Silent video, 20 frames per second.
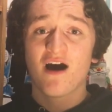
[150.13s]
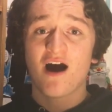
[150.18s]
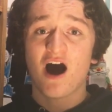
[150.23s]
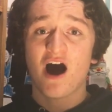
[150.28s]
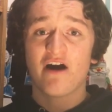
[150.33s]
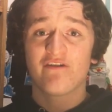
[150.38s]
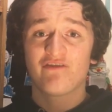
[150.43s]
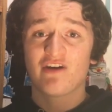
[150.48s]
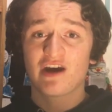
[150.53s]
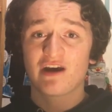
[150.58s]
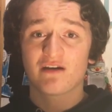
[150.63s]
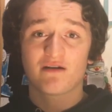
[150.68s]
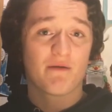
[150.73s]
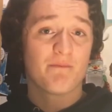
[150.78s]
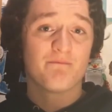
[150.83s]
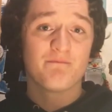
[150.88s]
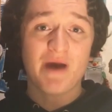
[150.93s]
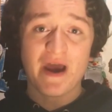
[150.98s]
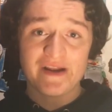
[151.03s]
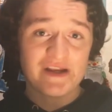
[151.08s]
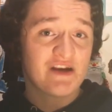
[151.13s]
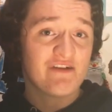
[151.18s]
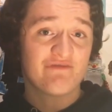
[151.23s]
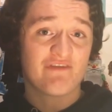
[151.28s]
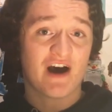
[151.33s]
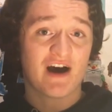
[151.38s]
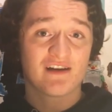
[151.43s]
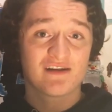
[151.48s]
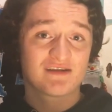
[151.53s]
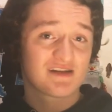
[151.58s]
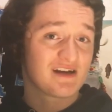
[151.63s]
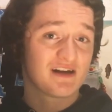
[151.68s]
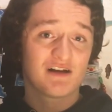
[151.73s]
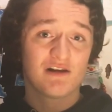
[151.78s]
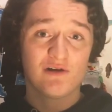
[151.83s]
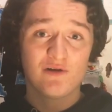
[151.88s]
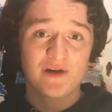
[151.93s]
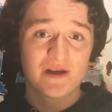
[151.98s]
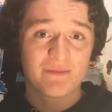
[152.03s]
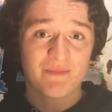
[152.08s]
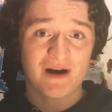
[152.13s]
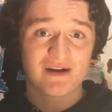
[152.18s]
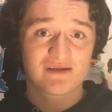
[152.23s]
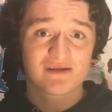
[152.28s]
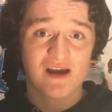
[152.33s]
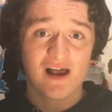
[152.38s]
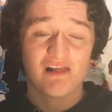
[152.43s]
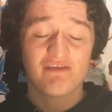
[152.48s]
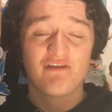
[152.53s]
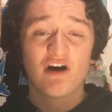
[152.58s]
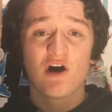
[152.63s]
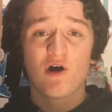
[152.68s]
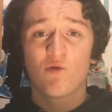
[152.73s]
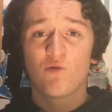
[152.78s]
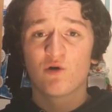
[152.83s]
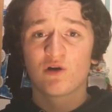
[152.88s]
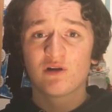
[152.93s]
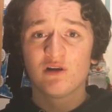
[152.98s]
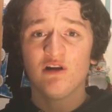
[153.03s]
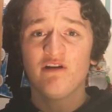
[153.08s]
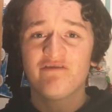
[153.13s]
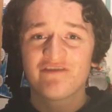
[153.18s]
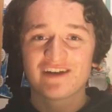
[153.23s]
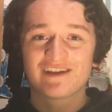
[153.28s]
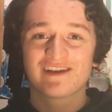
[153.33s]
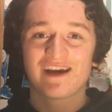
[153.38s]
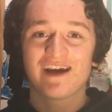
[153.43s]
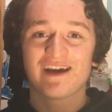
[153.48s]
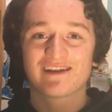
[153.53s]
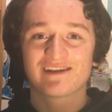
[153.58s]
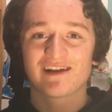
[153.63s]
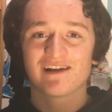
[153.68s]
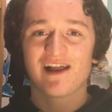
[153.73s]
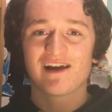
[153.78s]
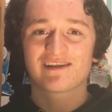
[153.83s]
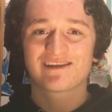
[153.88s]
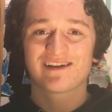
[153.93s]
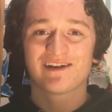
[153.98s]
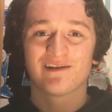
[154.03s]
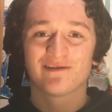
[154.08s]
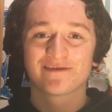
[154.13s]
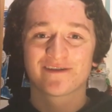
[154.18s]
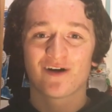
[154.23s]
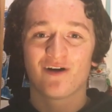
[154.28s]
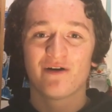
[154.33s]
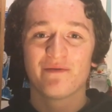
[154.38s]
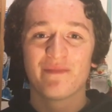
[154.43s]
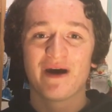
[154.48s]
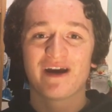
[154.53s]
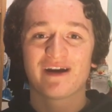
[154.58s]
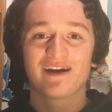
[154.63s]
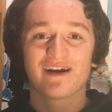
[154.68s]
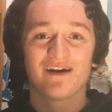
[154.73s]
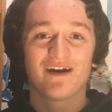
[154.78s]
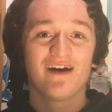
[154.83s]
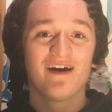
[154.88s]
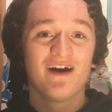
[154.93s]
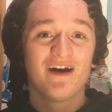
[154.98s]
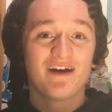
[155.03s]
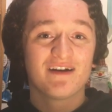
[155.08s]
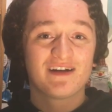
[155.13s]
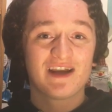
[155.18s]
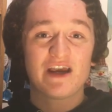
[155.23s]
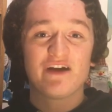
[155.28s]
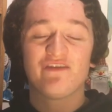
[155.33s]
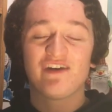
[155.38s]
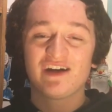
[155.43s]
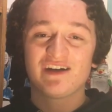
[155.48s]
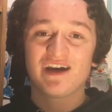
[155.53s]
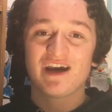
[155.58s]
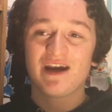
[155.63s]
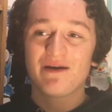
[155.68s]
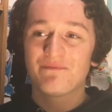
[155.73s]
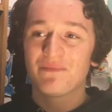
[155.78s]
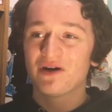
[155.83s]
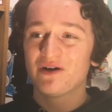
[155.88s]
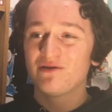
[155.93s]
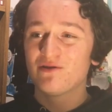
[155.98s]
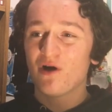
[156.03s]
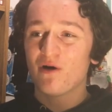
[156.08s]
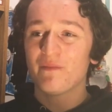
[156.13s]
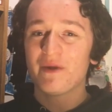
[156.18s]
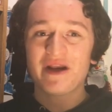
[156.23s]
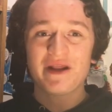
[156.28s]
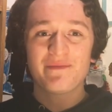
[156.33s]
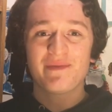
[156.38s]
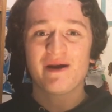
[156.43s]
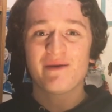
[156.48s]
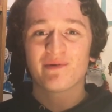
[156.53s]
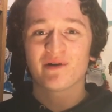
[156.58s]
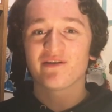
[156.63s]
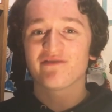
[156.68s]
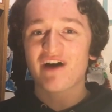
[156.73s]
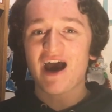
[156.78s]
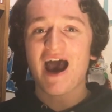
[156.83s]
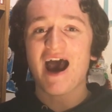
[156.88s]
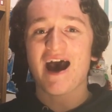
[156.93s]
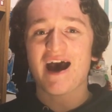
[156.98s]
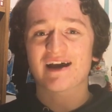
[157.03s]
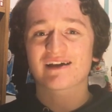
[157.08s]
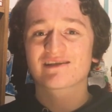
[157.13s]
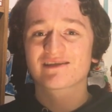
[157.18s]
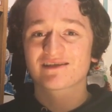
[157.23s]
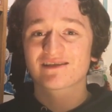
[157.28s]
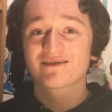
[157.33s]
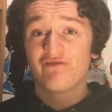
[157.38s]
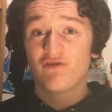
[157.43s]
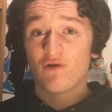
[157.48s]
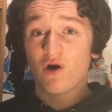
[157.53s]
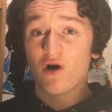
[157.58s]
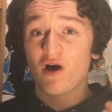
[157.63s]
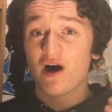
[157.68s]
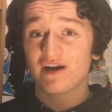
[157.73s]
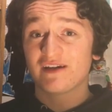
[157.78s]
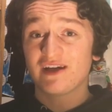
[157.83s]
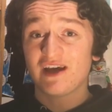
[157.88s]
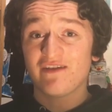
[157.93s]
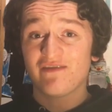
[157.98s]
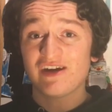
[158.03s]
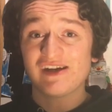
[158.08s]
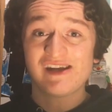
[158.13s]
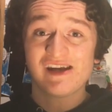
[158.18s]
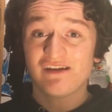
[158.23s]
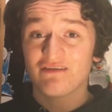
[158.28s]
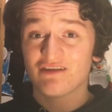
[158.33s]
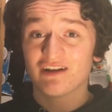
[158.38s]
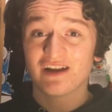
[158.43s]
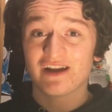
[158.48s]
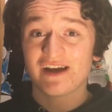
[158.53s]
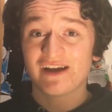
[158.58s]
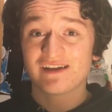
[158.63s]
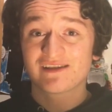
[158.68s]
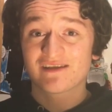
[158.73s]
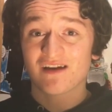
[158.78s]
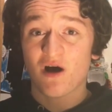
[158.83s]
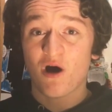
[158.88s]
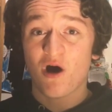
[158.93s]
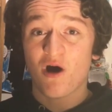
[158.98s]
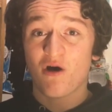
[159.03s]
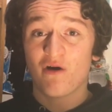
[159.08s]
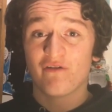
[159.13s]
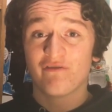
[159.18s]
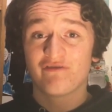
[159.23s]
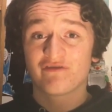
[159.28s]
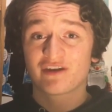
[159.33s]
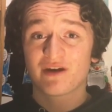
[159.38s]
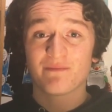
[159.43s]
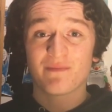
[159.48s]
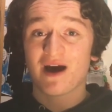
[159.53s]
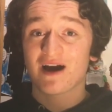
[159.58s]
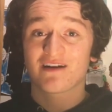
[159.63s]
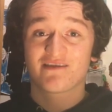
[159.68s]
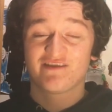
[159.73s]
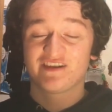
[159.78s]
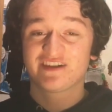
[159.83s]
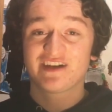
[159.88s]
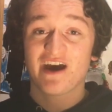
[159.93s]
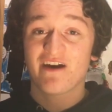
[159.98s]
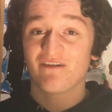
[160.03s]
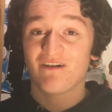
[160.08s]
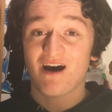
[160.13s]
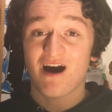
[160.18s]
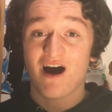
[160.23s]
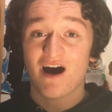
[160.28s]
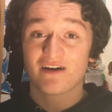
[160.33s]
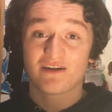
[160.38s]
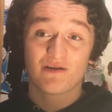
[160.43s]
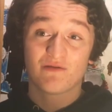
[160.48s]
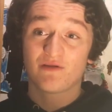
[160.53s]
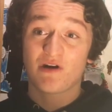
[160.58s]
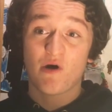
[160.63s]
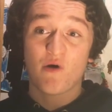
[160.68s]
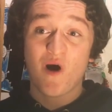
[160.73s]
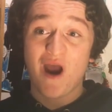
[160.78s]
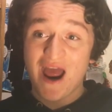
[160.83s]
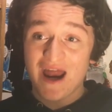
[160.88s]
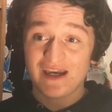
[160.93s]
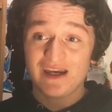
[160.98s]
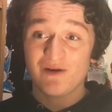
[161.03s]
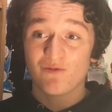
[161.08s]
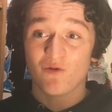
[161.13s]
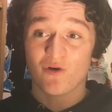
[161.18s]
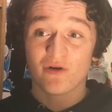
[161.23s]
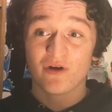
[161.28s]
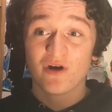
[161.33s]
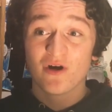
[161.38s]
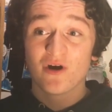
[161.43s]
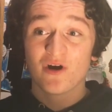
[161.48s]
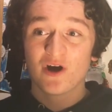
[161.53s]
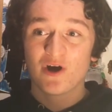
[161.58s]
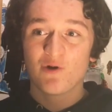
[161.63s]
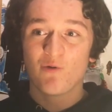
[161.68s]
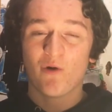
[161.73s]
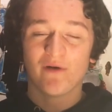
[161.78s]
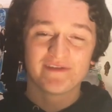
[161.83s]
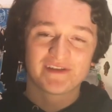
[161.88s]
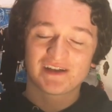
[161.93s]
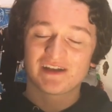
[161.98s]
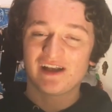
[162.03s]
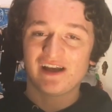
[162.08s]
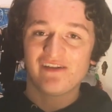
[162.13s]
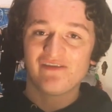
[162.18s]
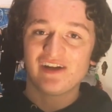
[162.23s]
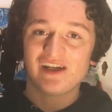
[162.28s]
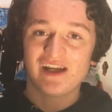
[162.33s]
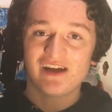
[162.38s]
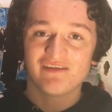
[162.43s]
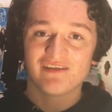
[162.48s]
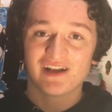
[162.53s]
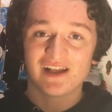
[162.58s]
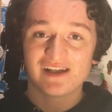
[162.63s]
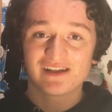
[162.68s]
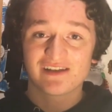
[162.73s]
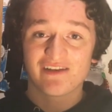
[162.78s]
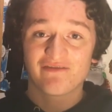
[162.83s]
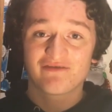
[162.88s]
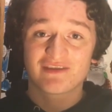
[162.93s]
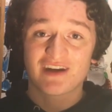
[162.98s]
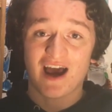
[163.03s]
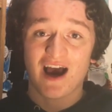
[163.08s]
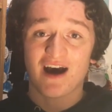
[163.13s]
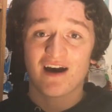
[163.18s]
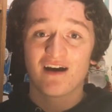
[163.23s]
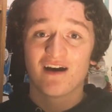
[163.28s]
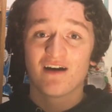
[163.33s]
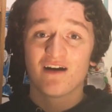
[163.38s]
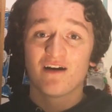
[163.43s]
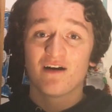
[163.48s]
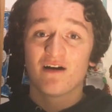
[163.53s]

I think many fans, including myself, would love to see a Celestial Toymaker DVD, but not many people have asked for a DVD release of the Macra Terror. I don't know anyone who wants a DVD release of that.